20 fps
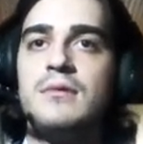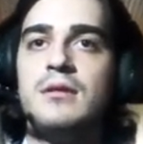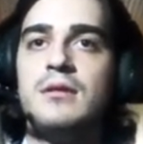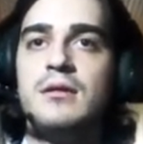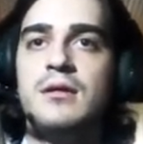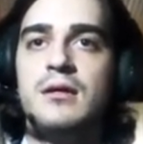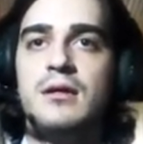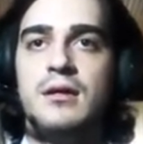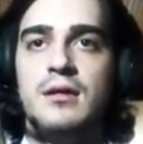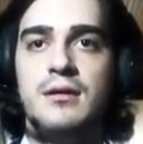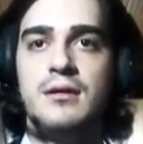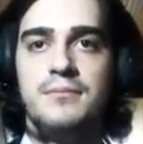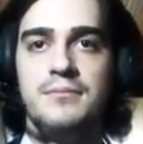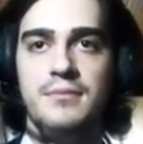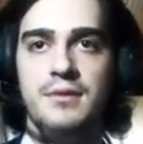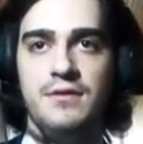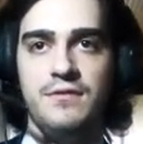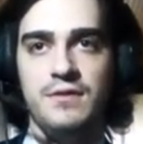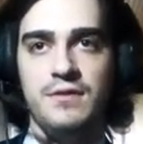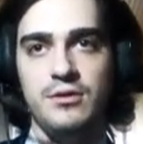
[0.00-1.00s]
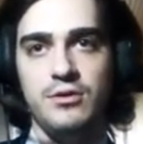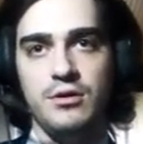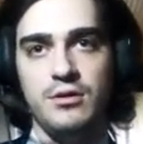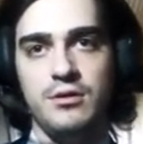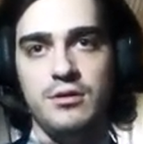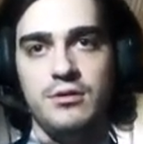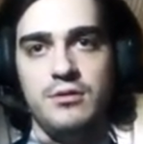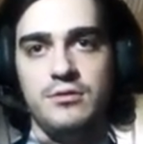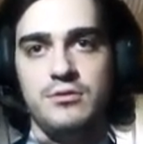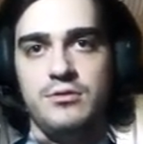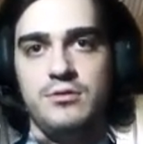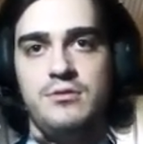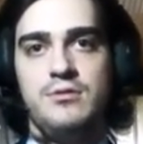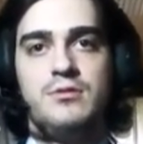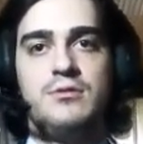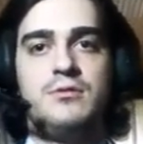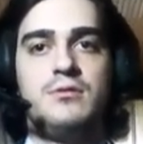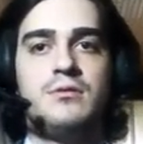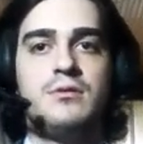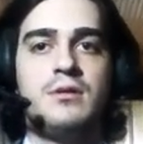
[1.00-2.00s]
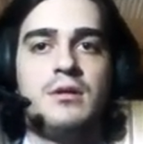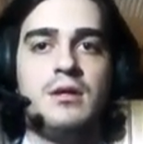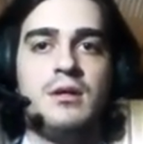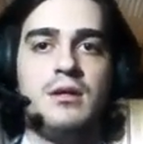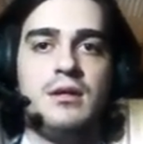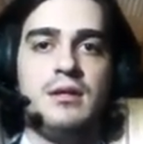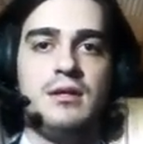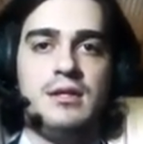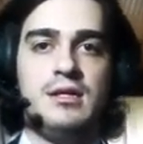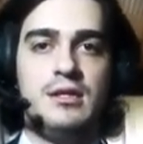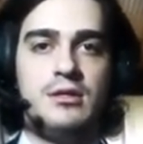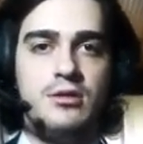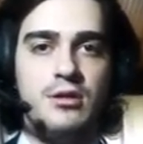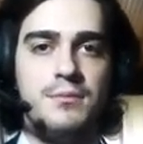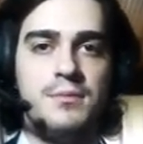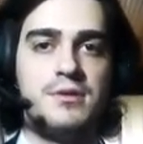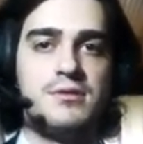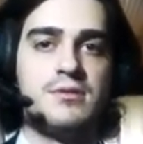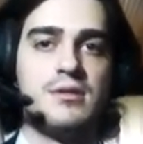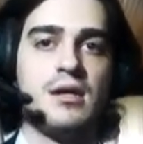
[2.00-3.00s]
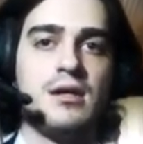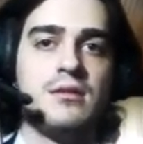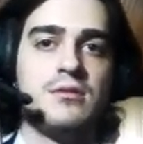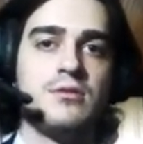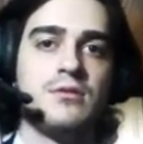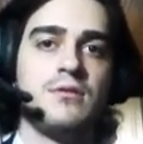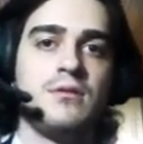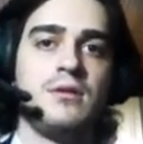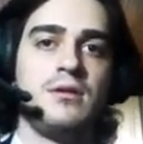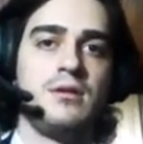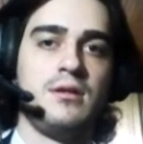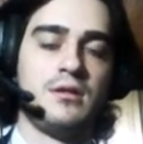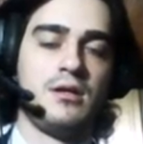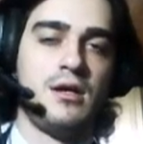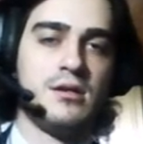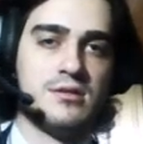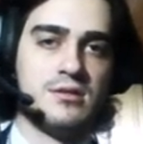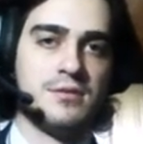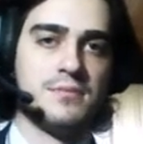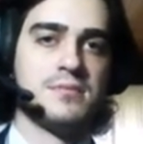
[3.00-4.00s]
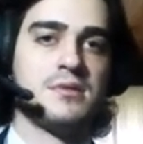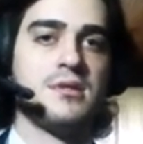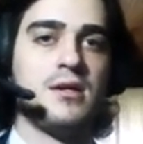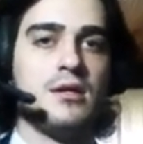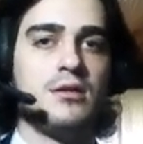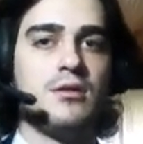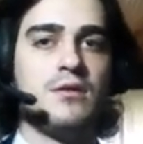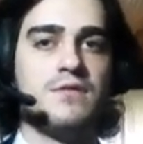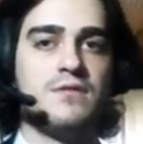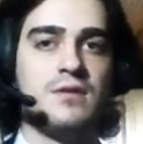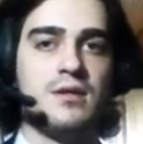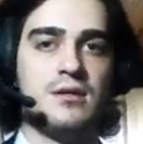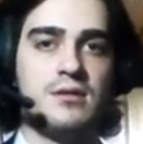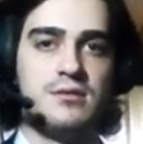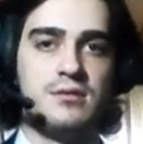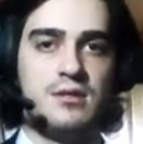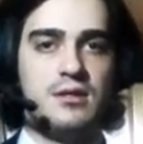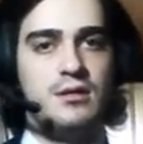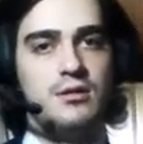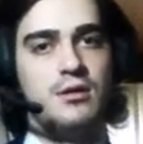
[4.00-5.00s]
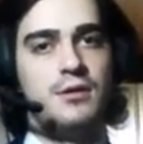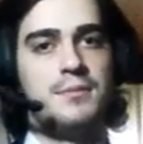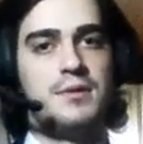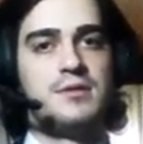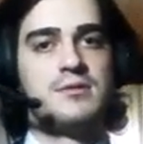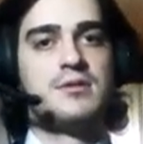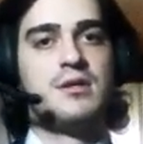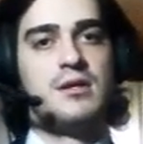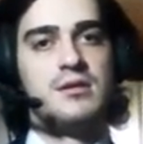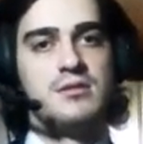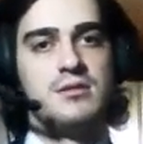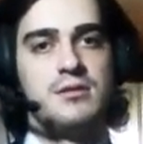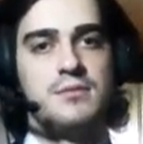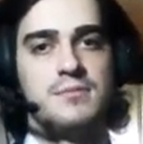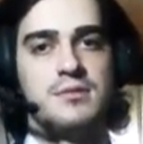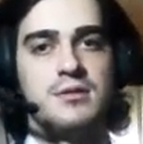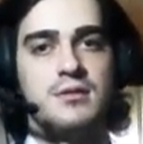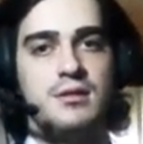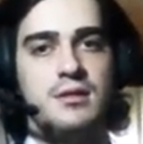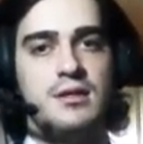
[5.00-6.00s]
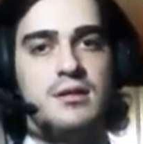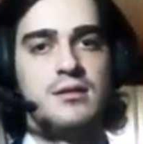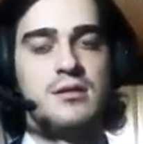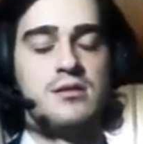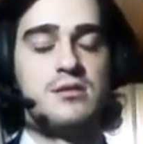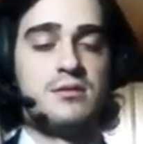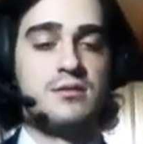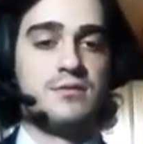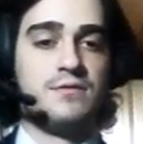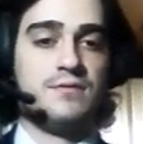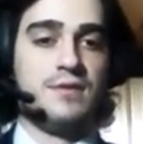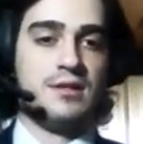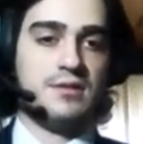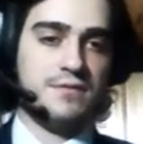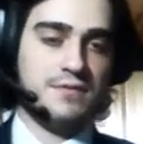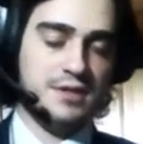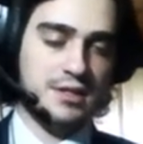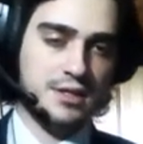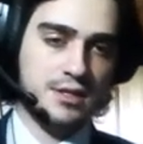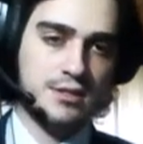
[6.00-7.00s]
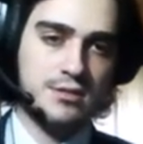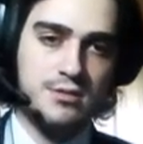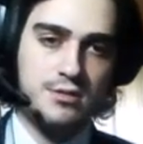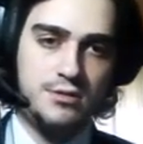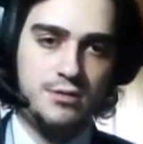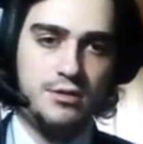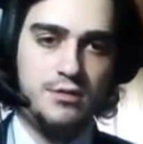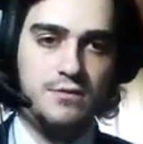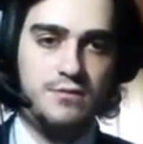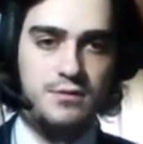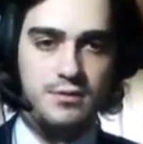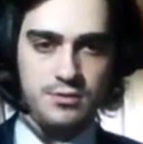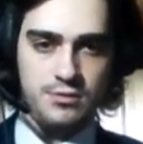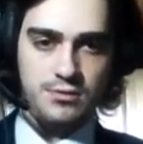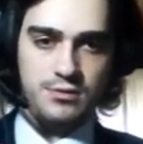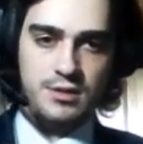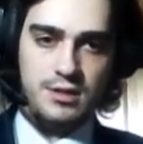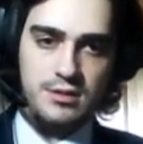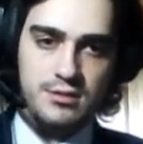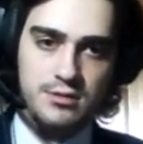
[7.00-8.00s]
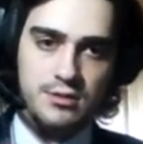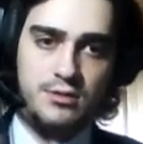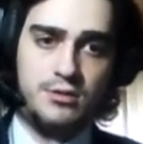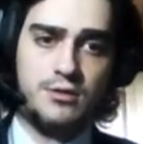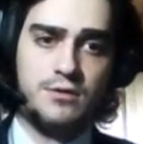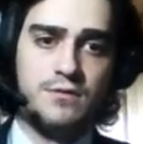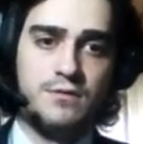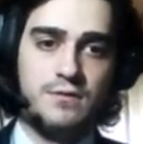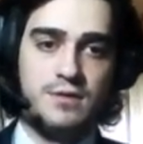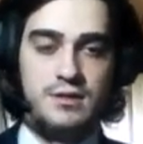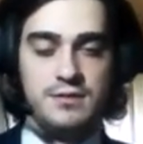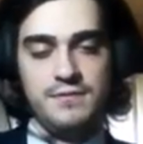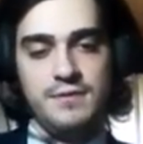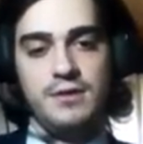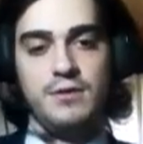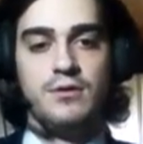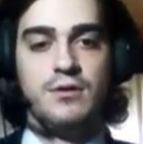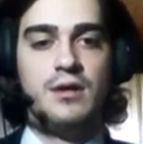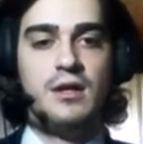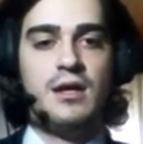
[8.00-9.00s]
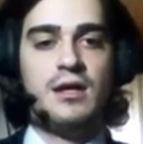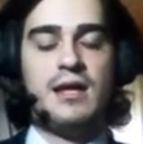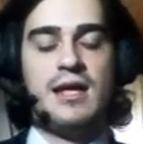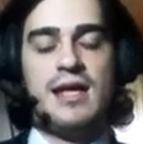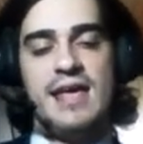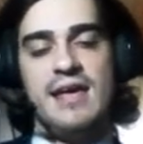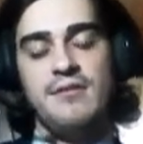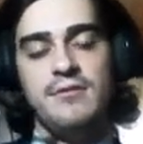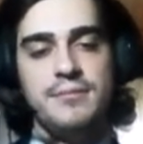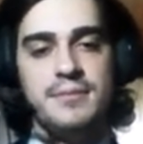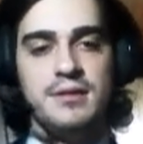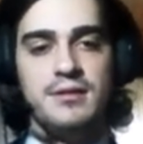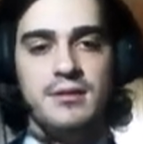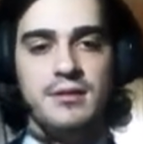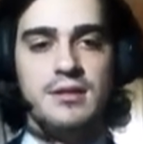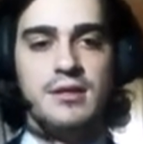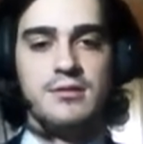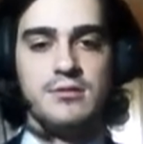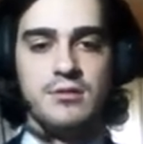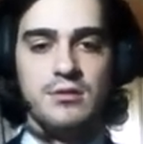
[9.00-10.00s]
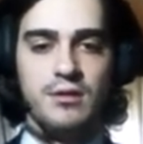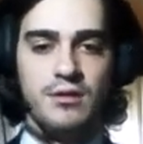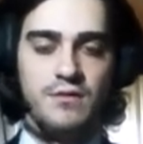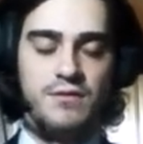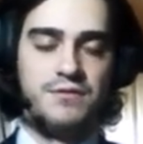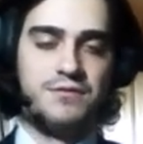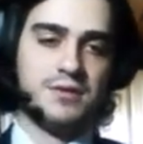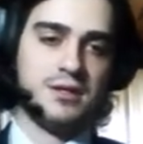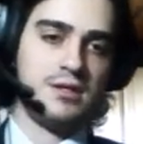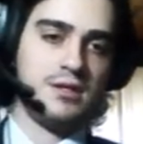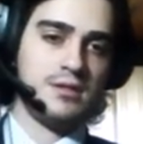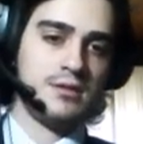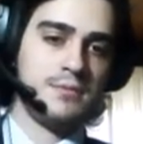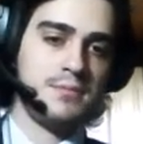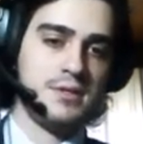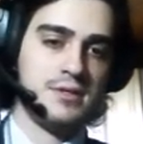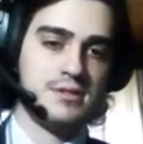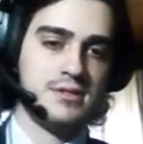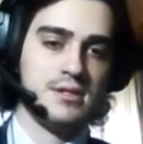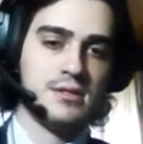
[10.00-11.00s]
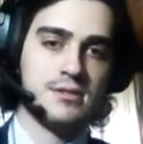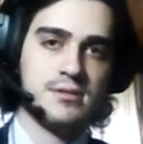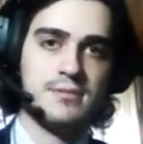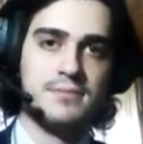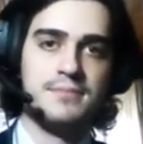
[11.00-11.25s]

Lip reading: If you go to the e-commerce side, customs side of things, e-commerce customs clearance, what we need to know, what you need to know, everybody needs to know if you're in the business.